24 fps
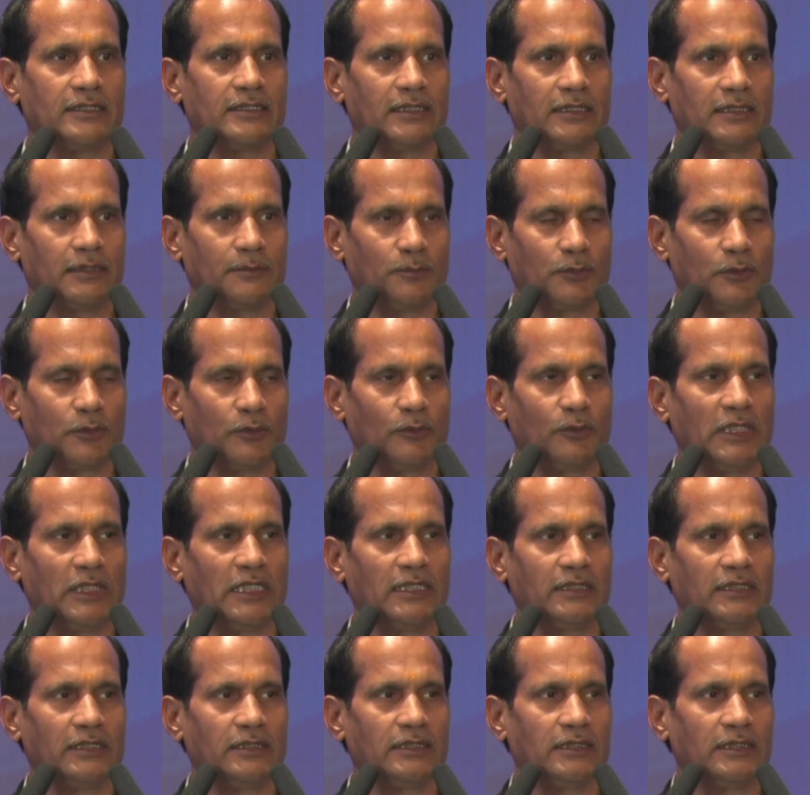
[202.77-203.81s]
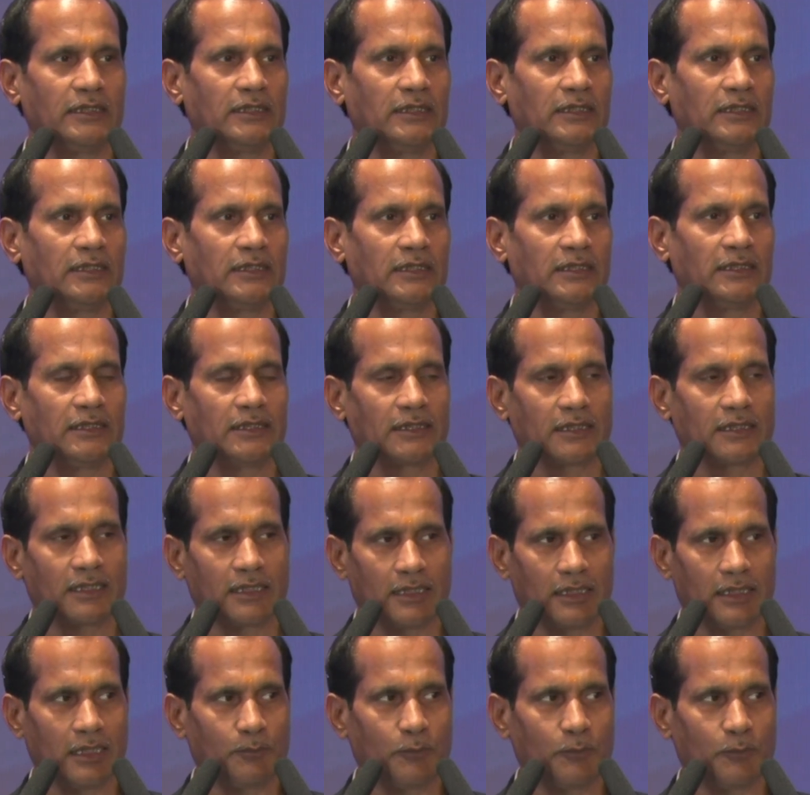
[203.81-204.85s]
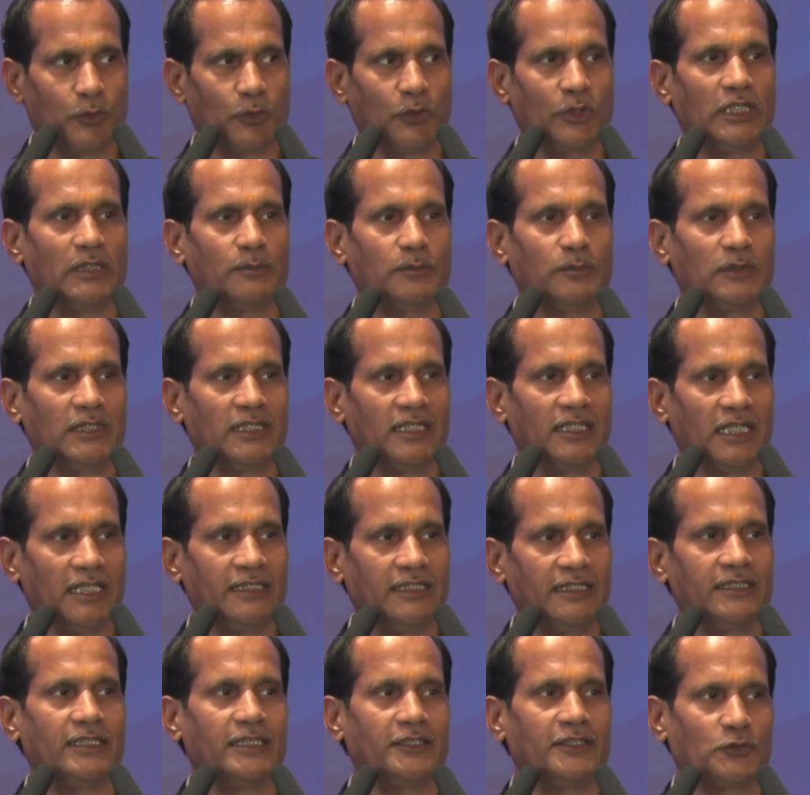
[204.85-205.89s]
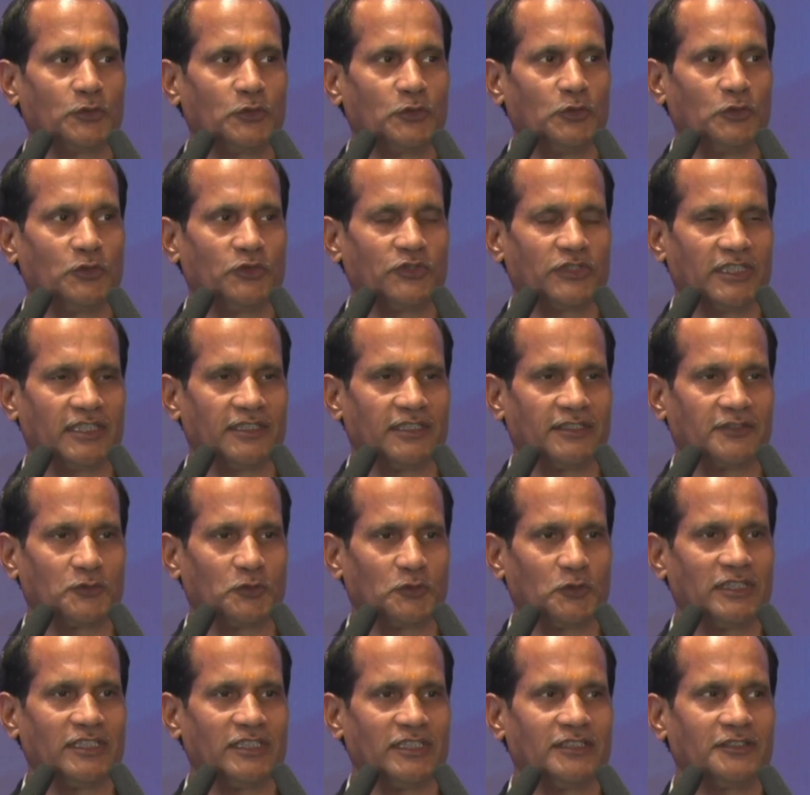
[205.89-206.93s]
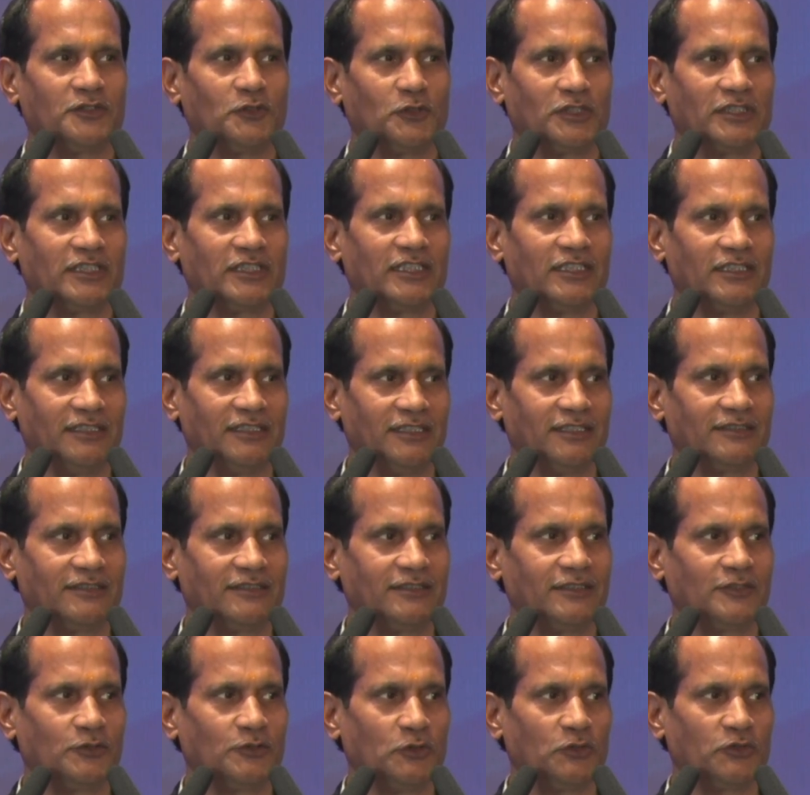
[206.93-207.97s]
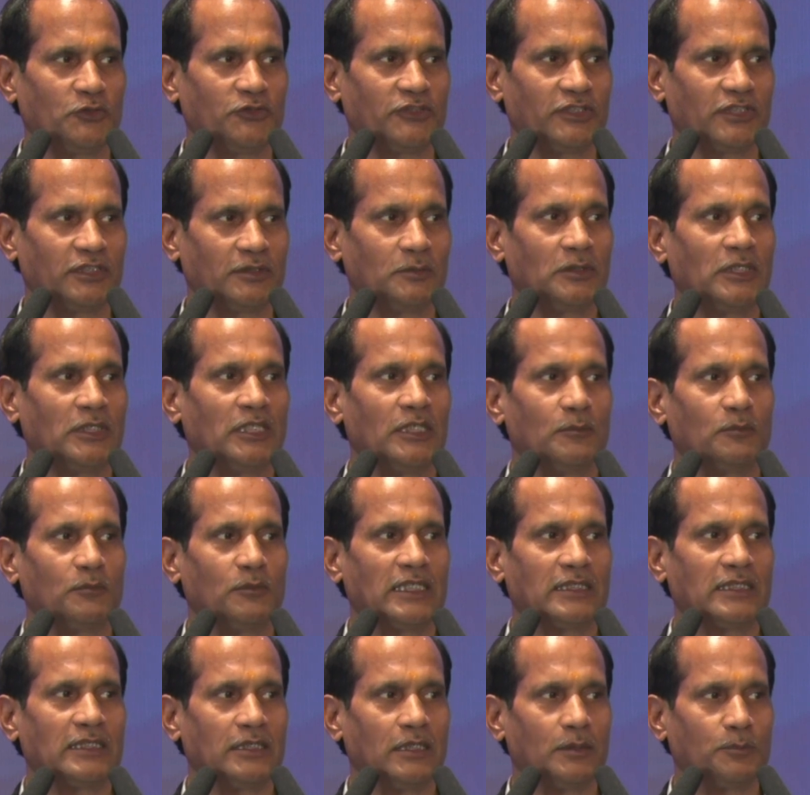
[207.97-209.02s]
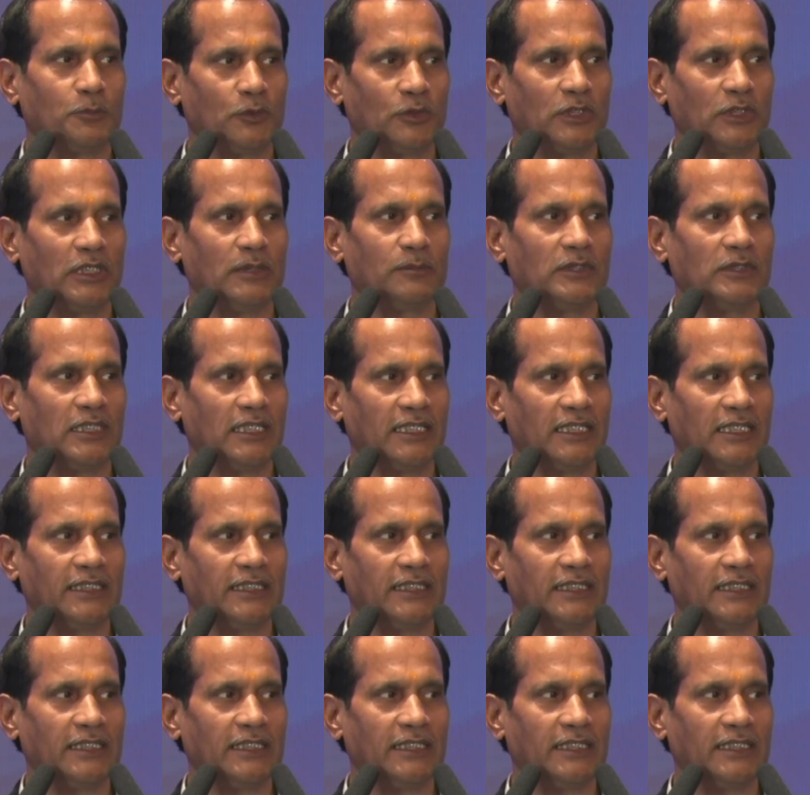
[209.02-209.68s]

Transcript: provide the affordable lighting solution. So it is not the energy solution, but affordable lighting